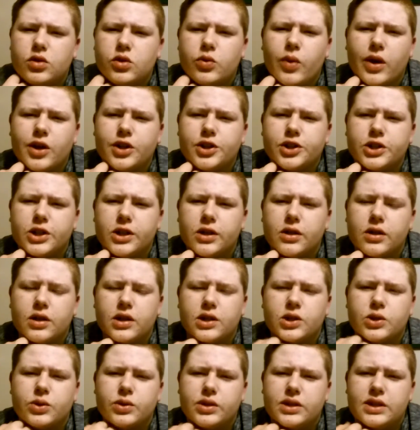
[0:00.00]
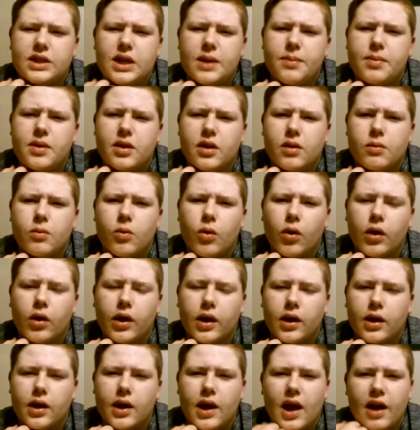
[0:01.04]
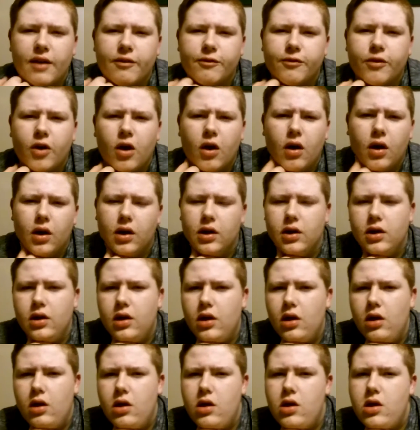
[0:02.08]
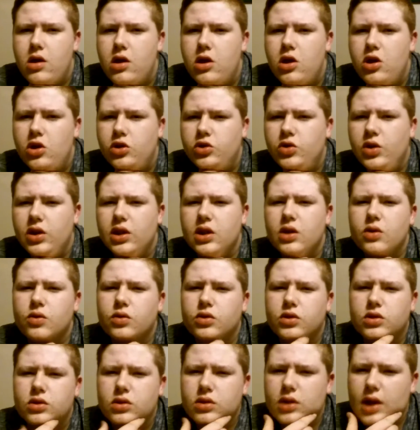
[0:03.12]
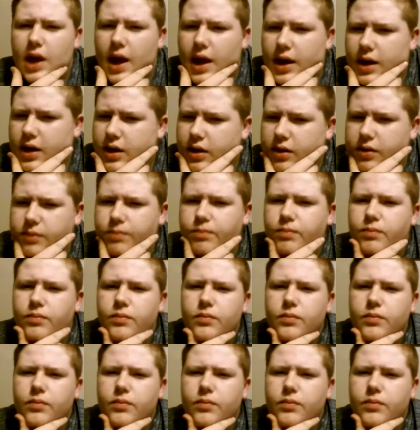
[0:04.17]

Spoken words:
my sweatshirt, because it was nippy in the morning, and it had fog. So I think it was end of